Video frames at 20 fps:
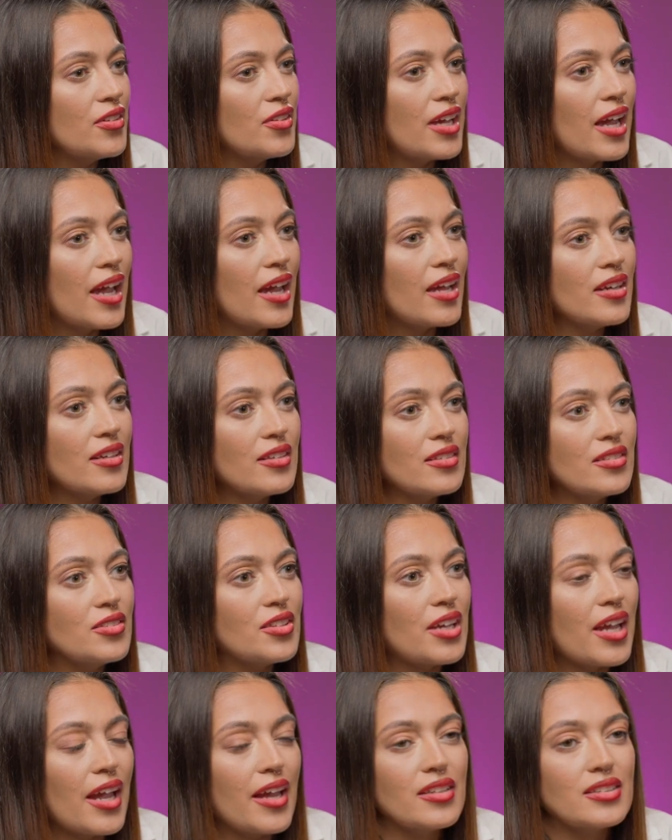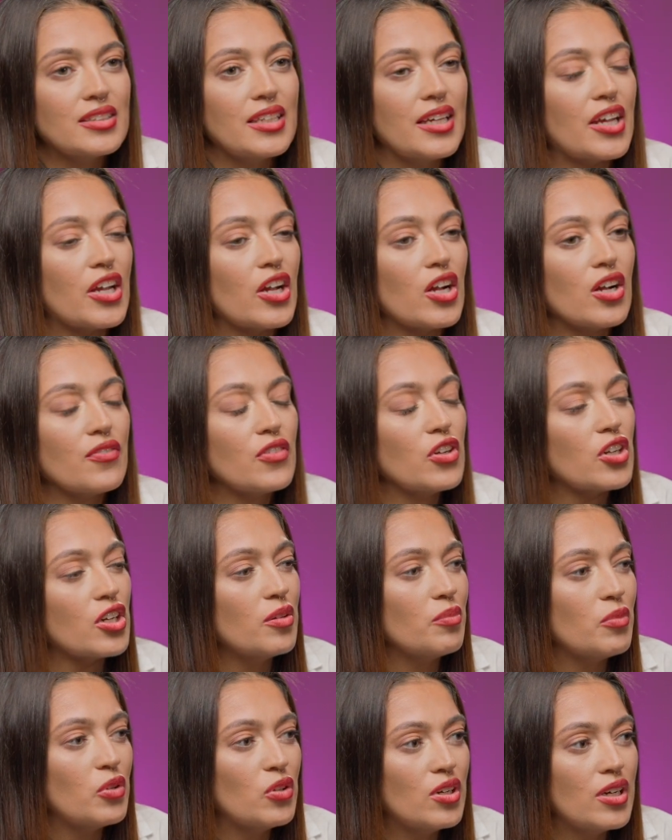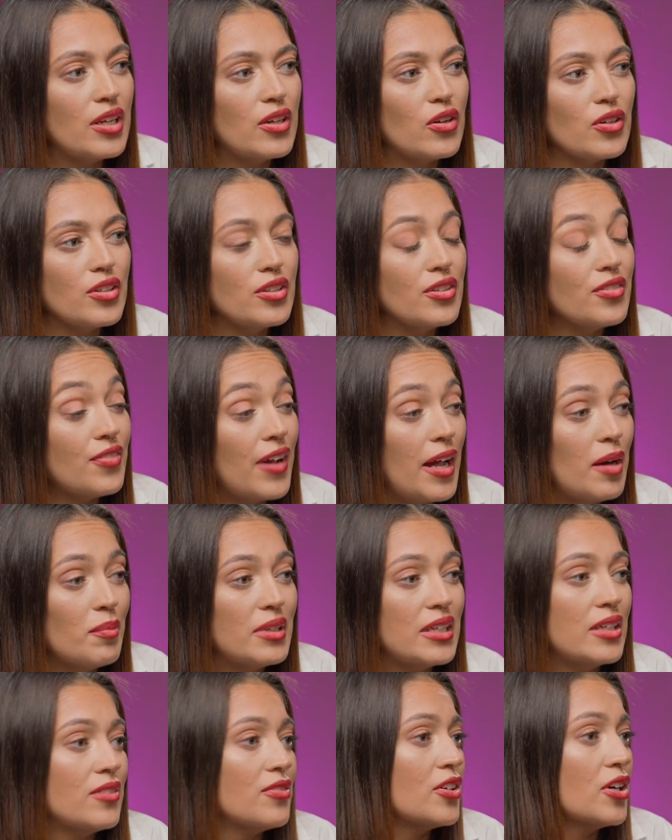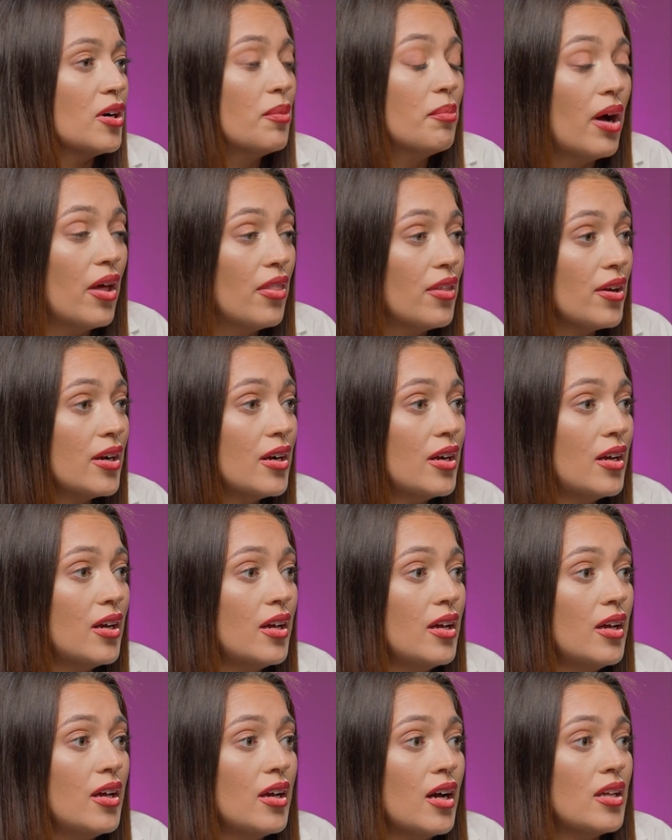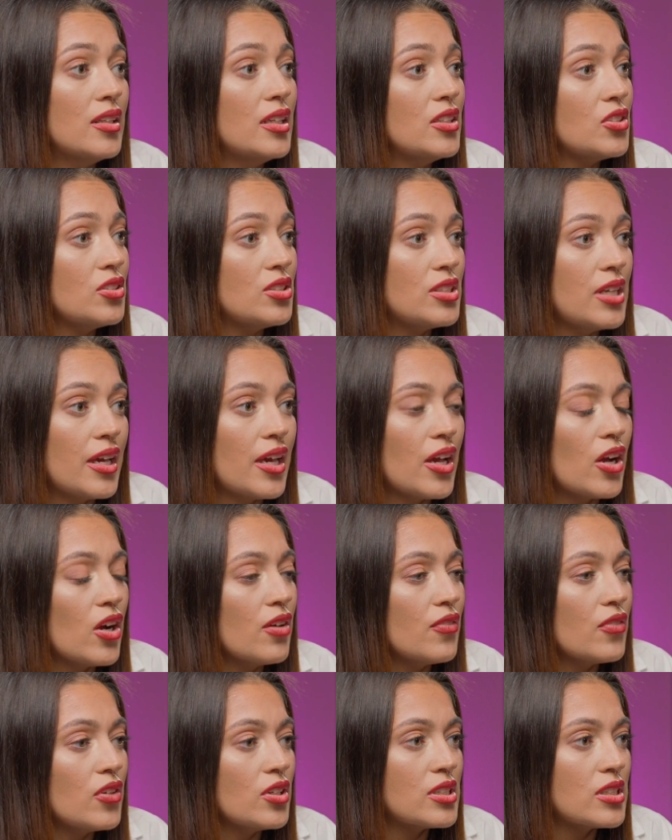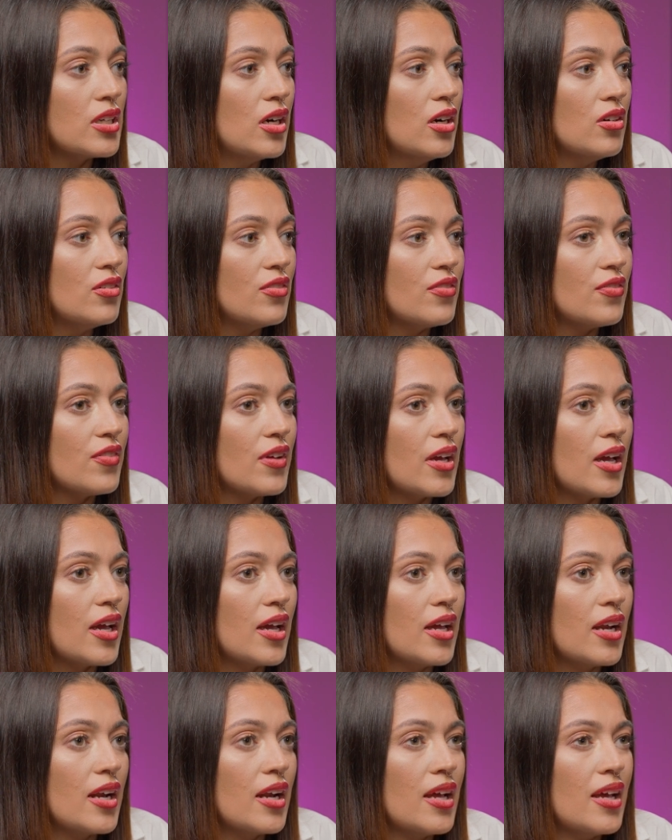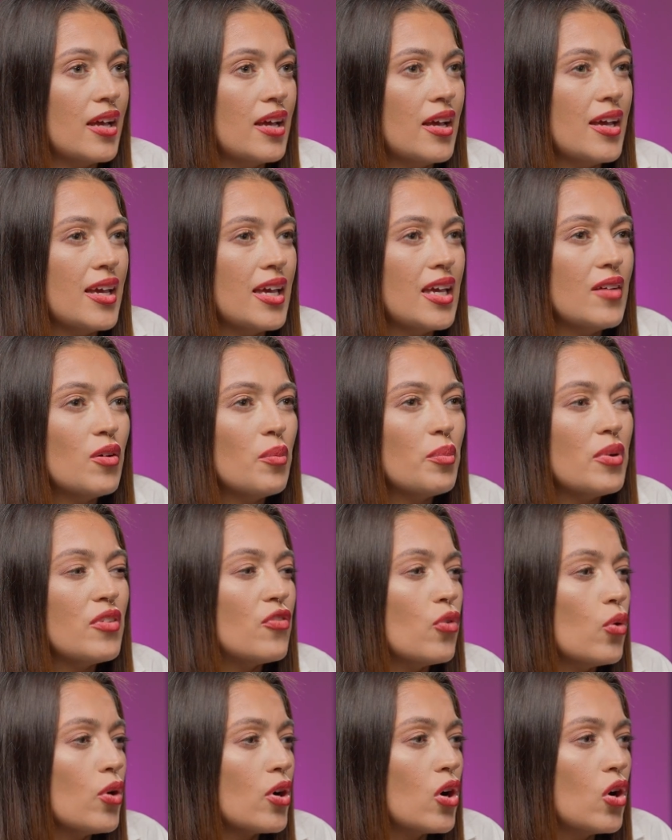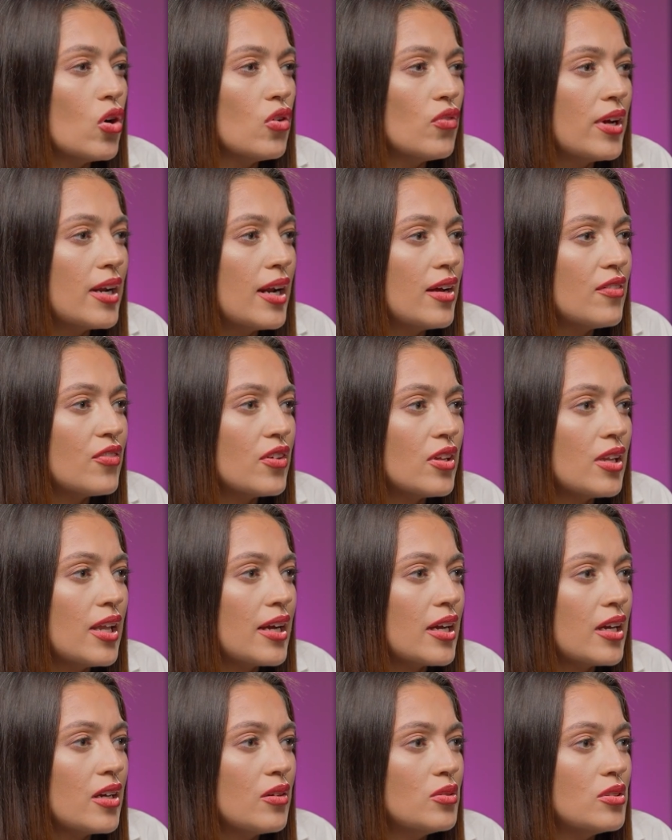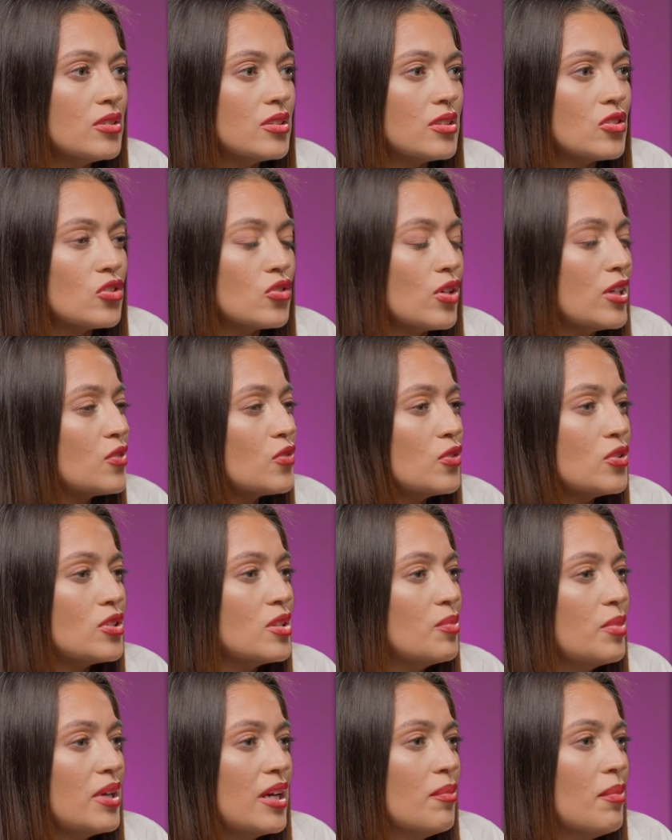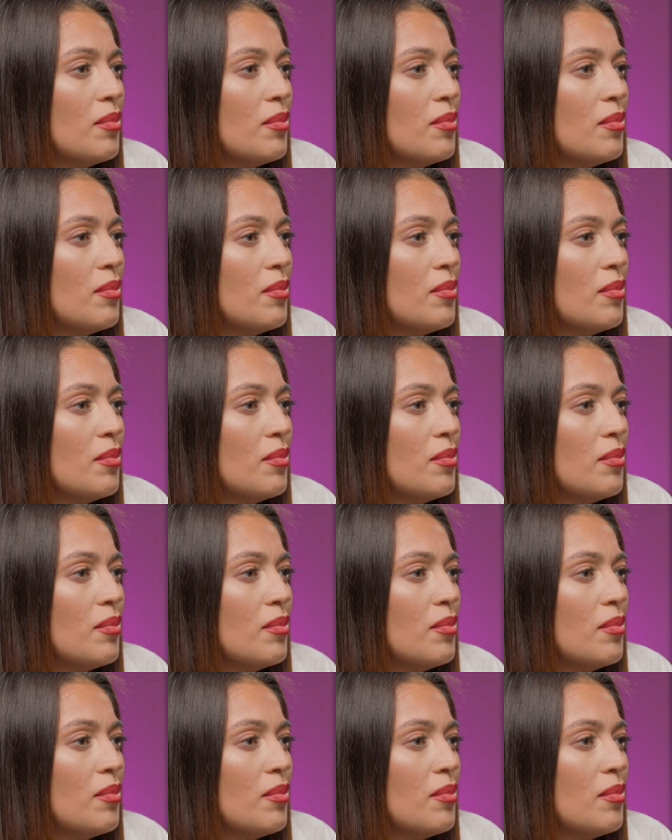you can't take care of your community or your family if you're a mother unless you take care of yourself. And even before COVID, I feel like it was stressful to be a